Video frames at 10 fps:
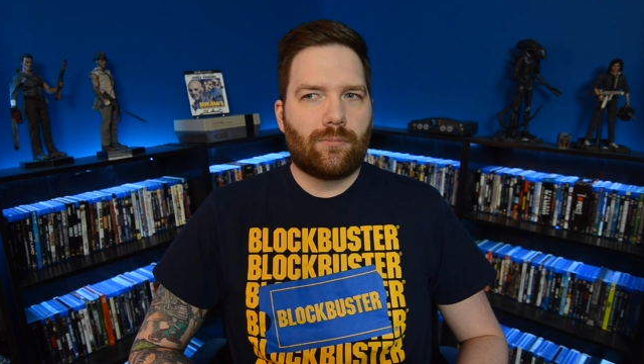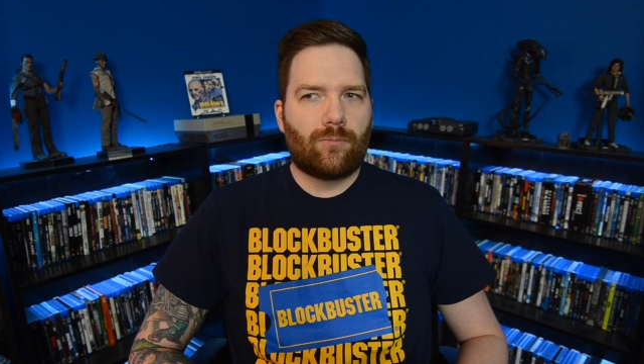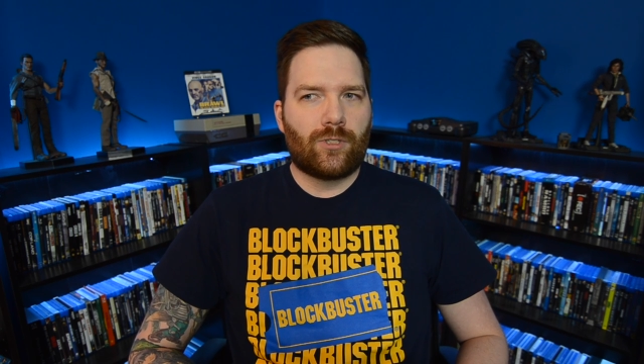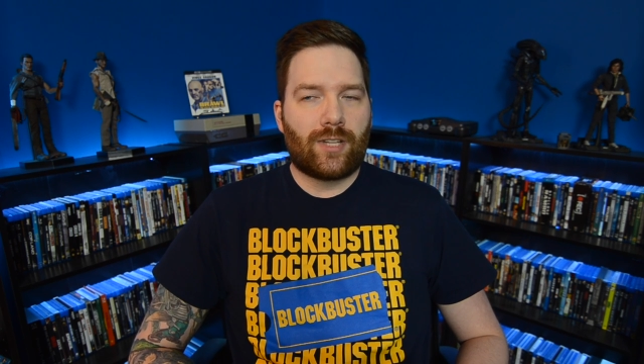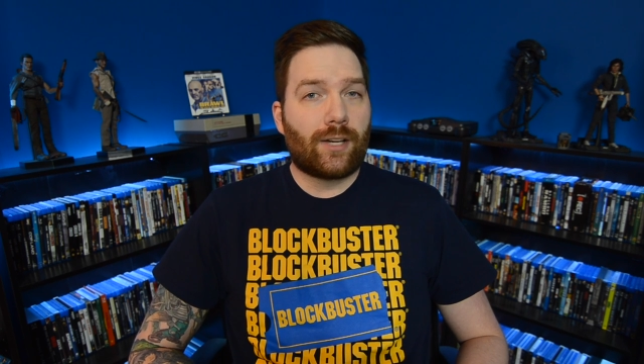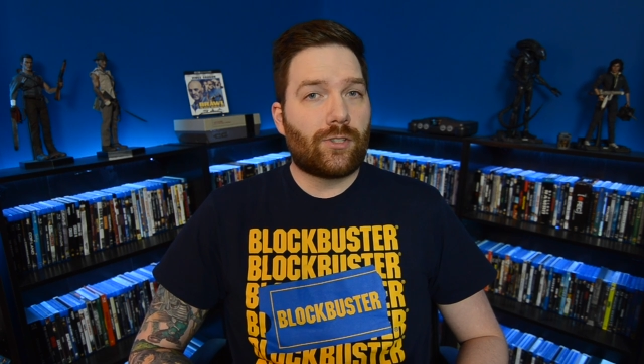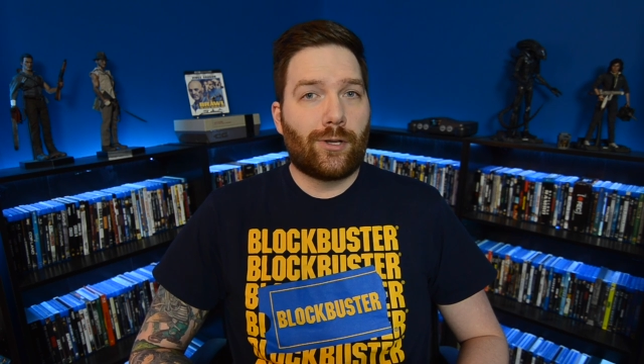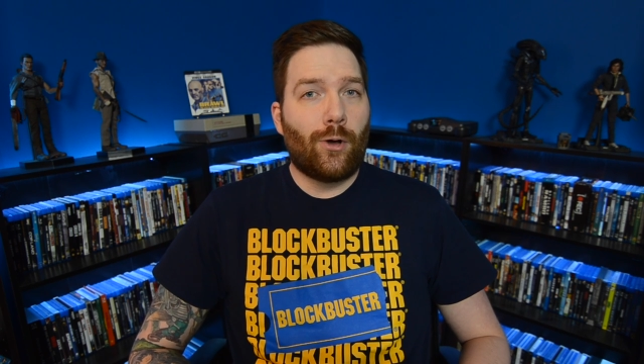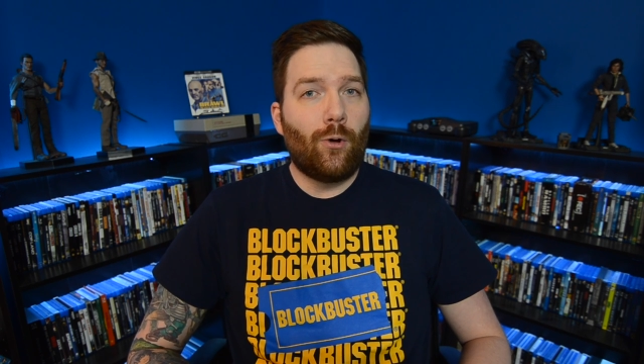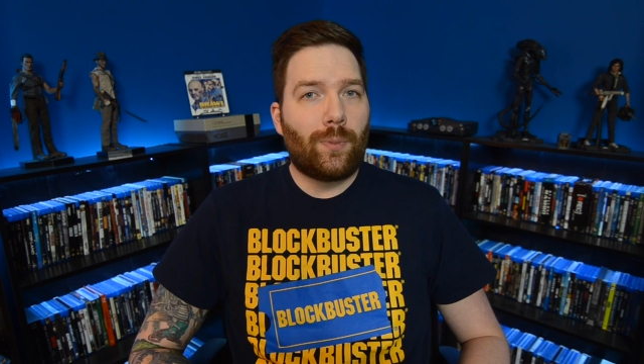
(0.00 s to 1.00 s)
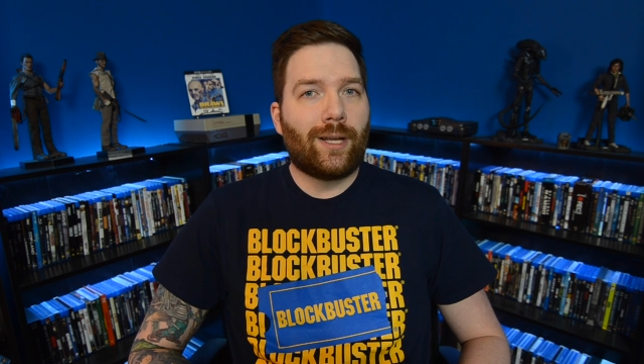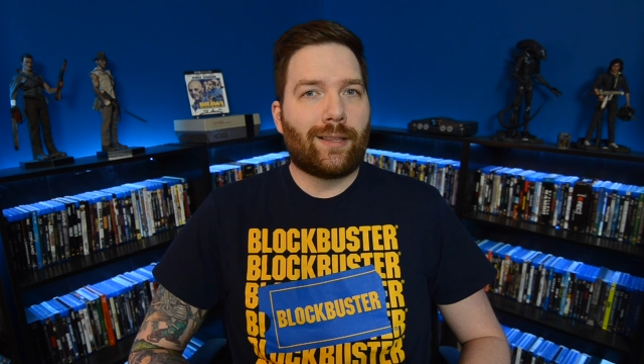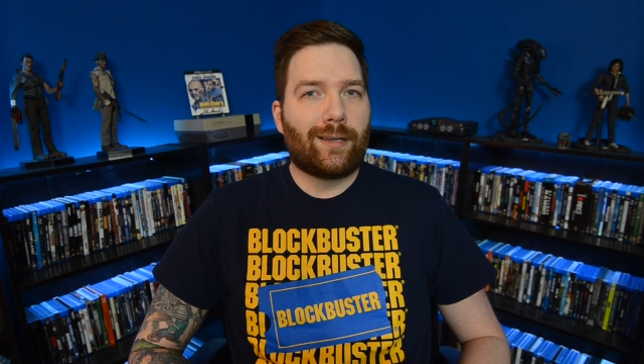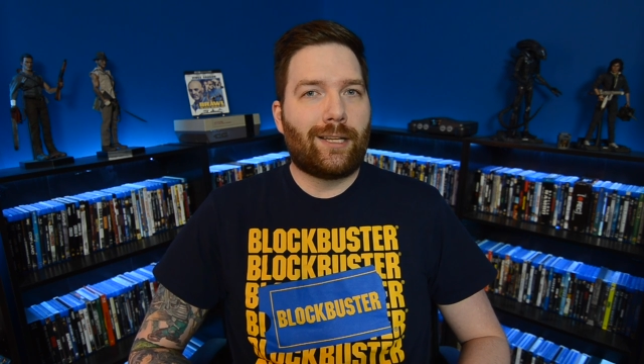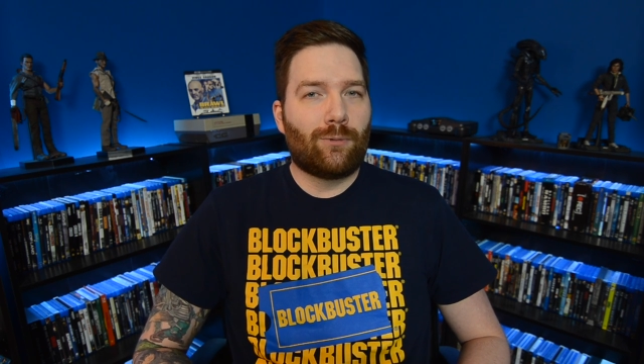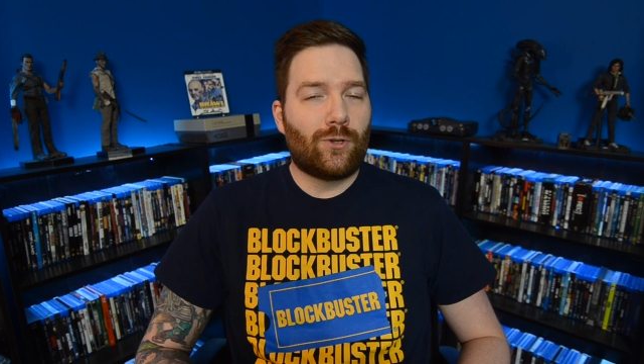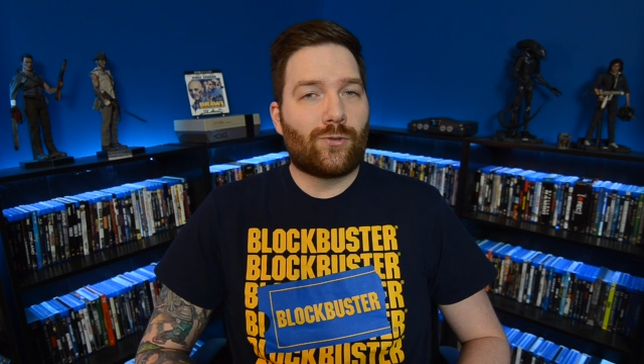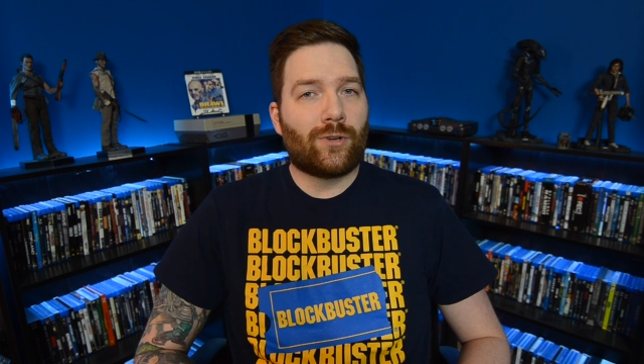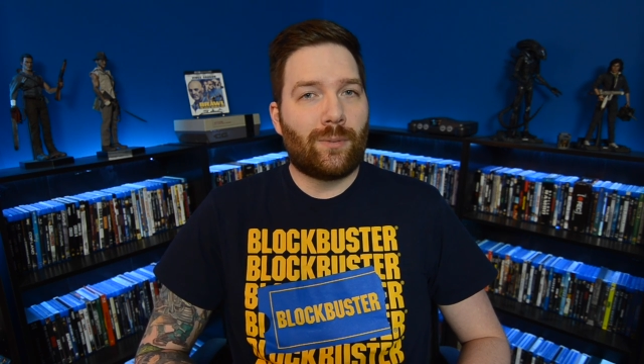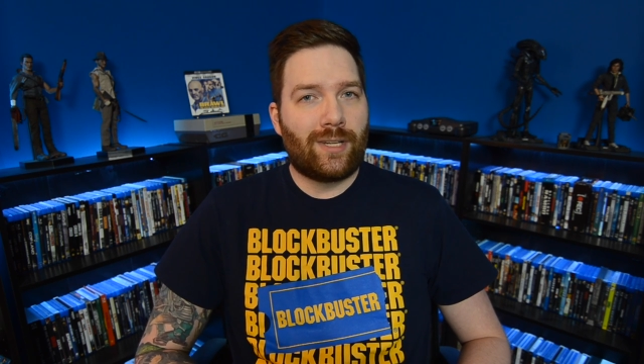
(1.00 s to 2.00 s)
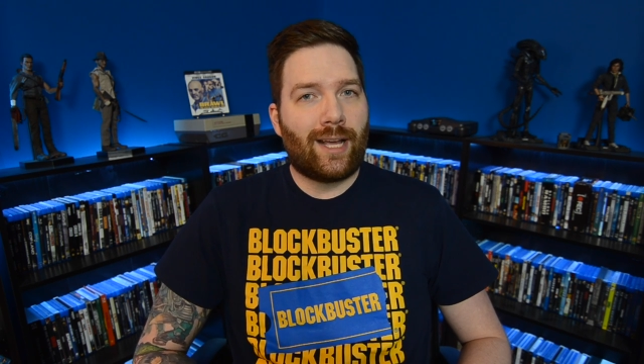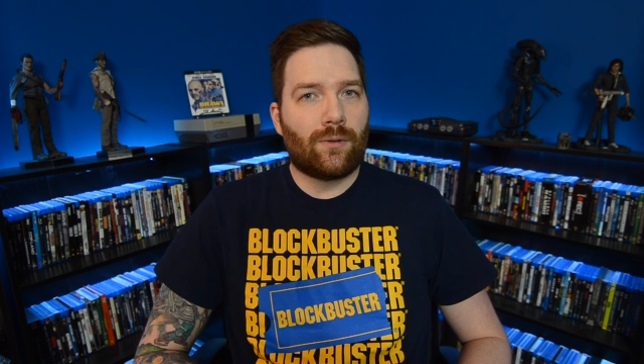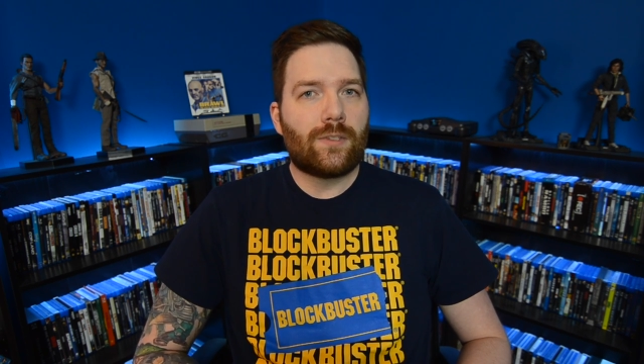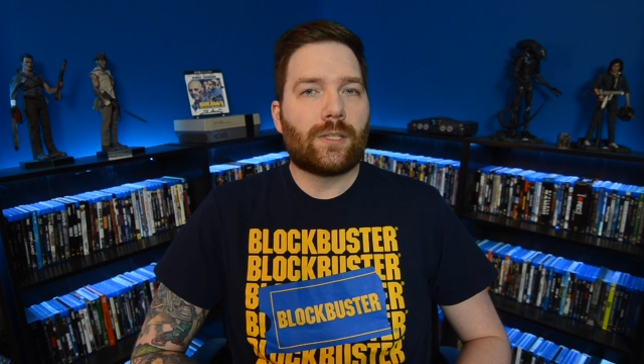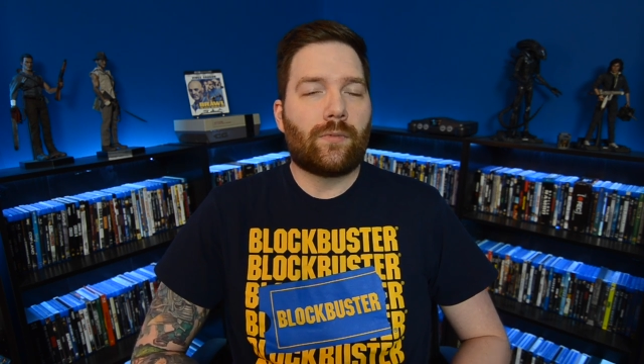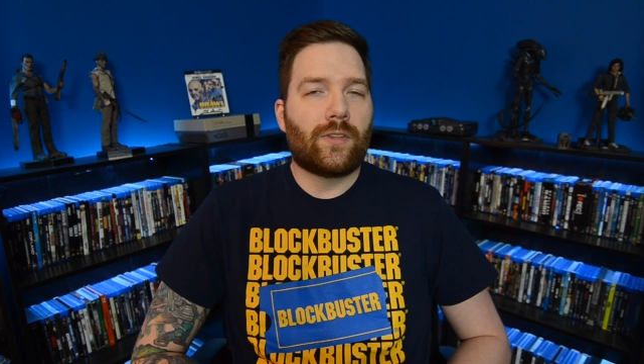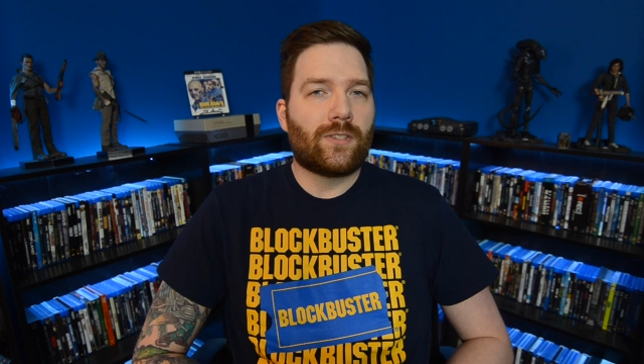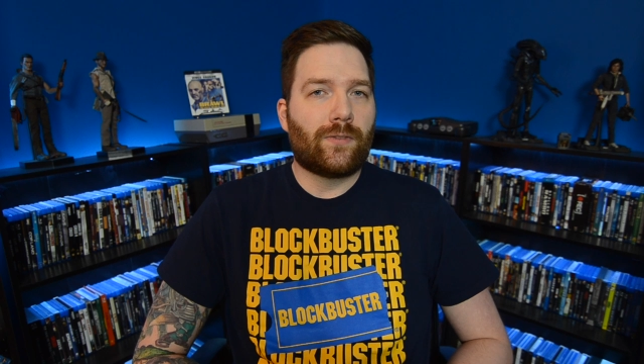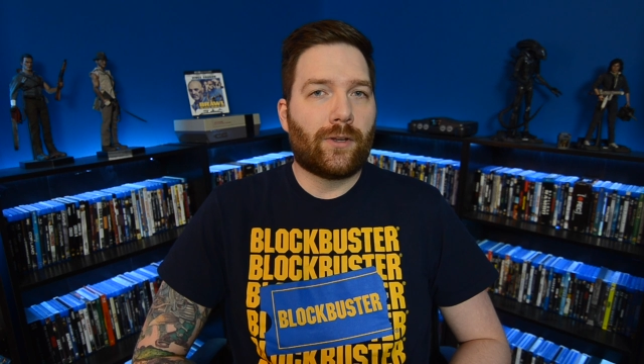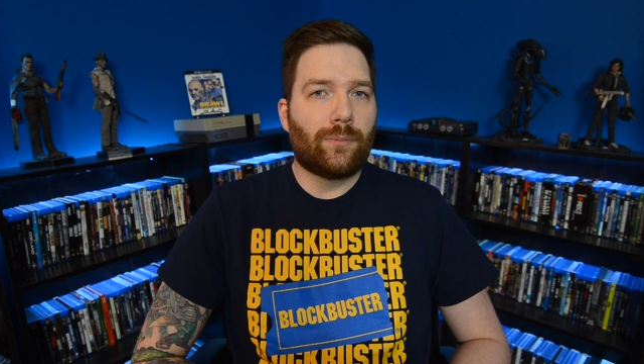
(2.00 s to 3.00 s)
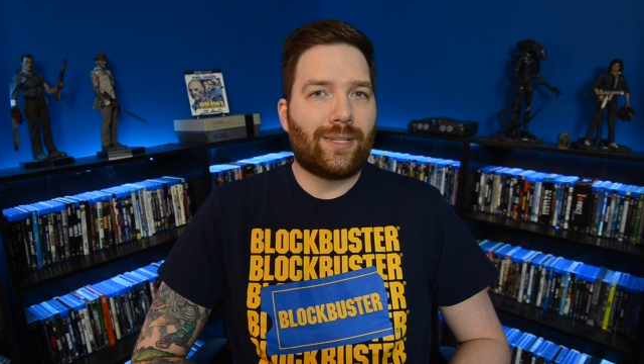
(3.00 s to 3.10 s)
was actually hoping that he would trim down some of this film,